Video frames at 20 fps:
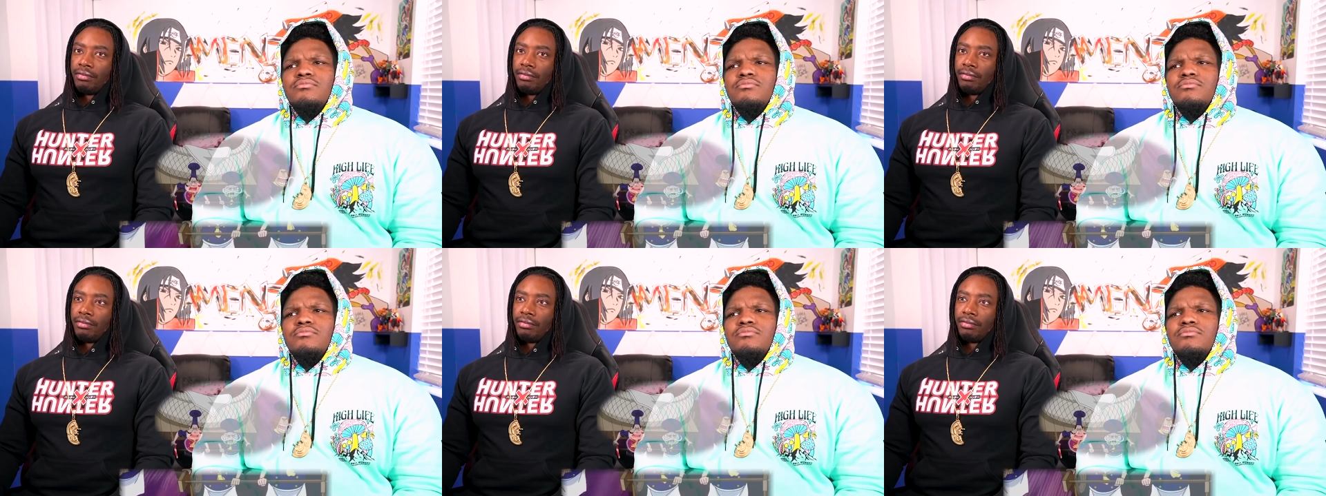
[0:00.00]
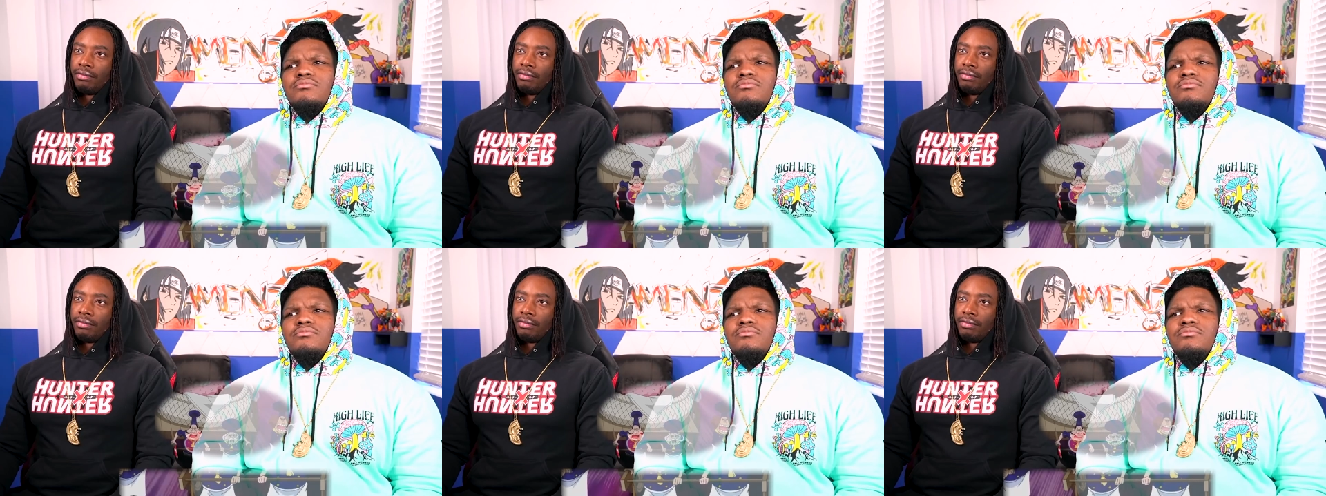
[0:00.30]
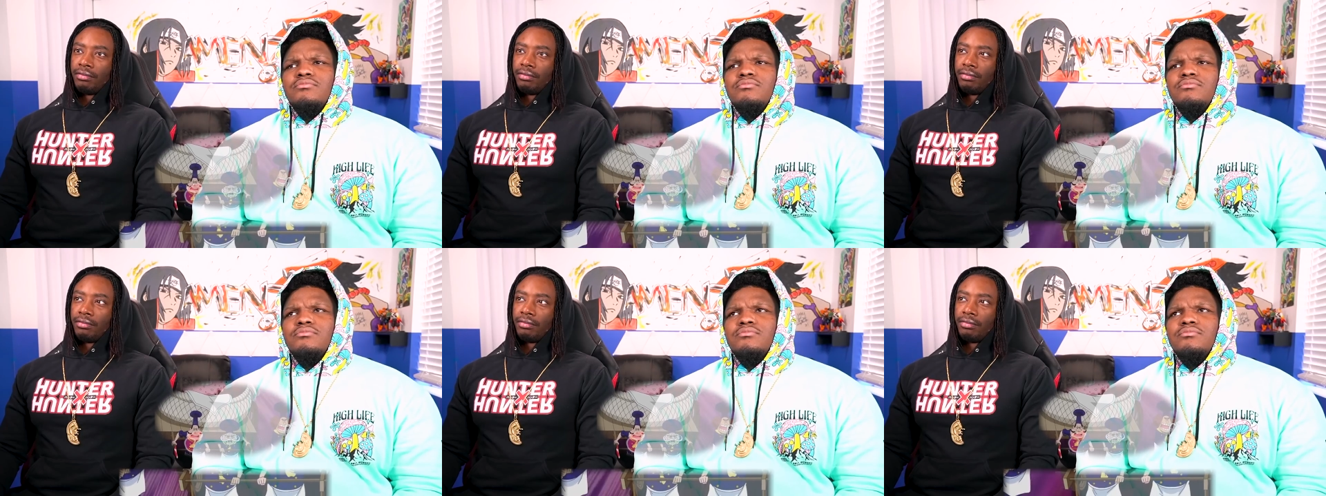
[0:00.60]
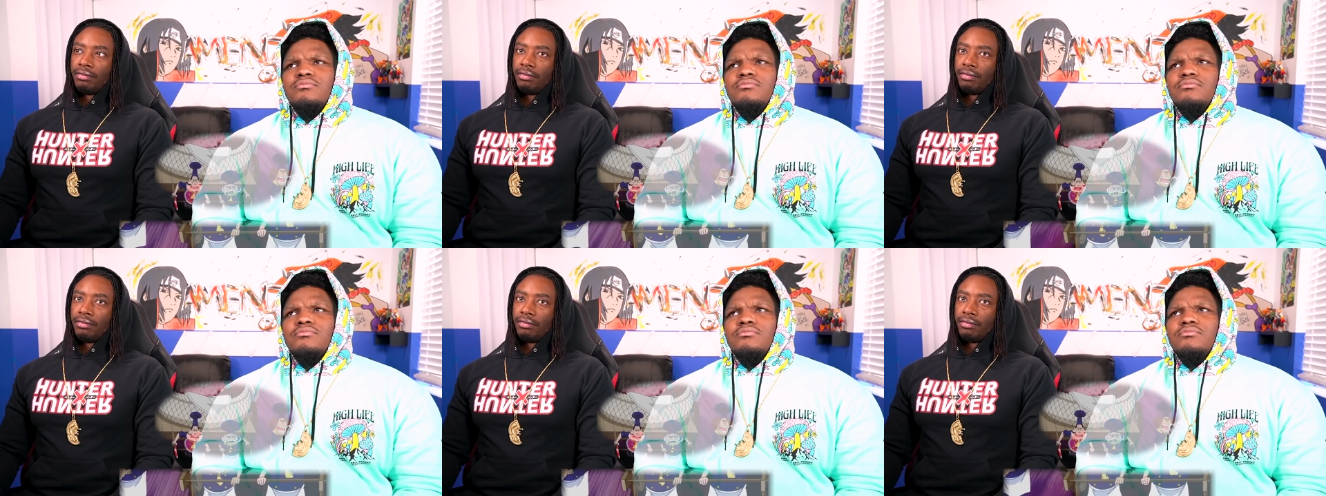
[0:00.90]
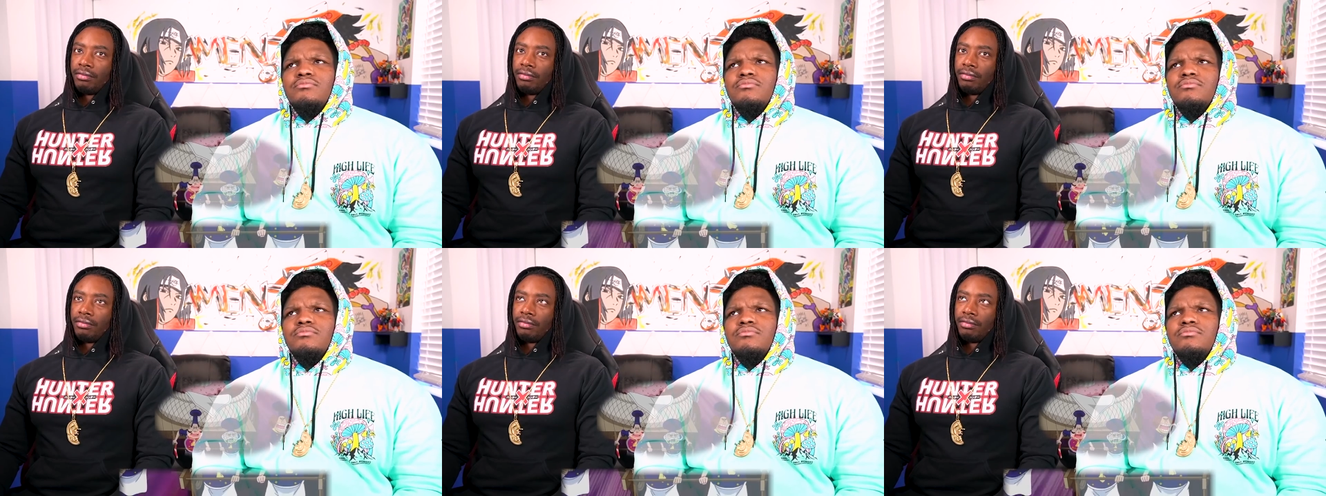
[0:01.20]

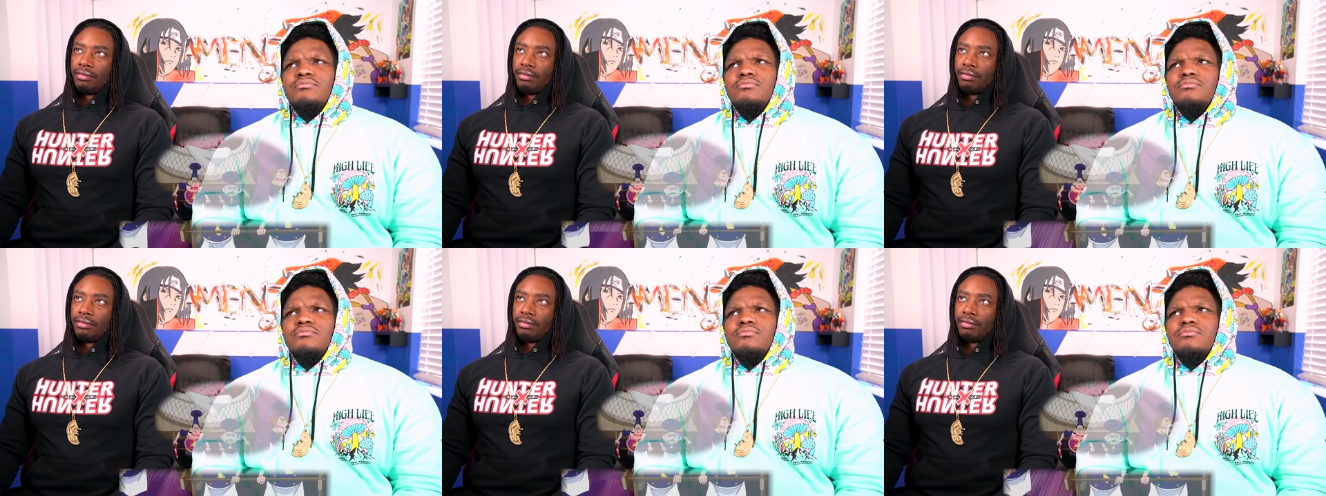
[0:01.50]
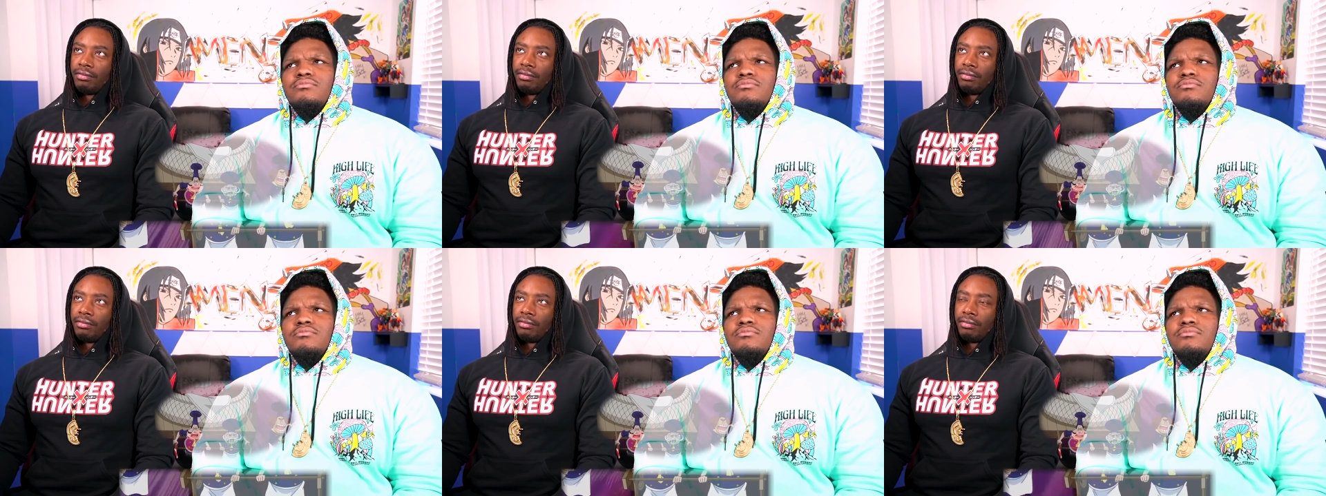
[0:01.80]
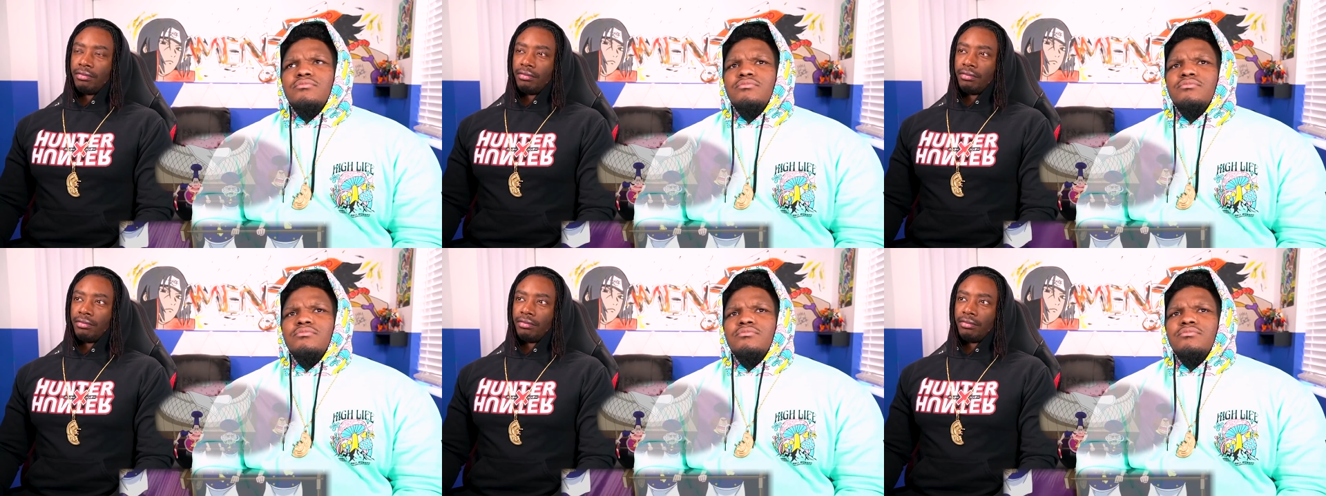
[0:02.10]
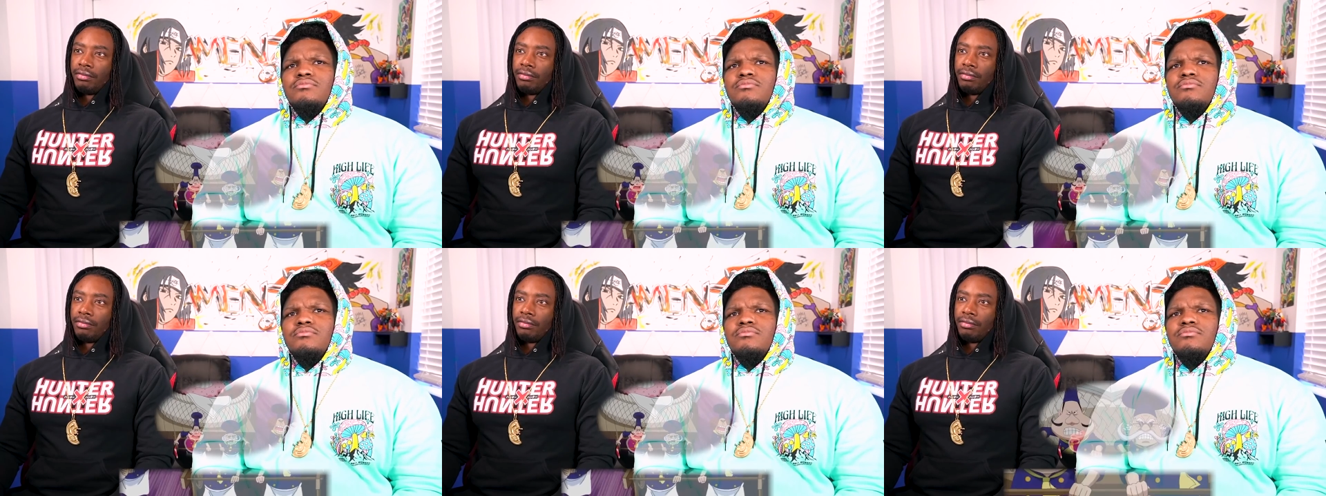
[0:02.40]
Nobody speaks.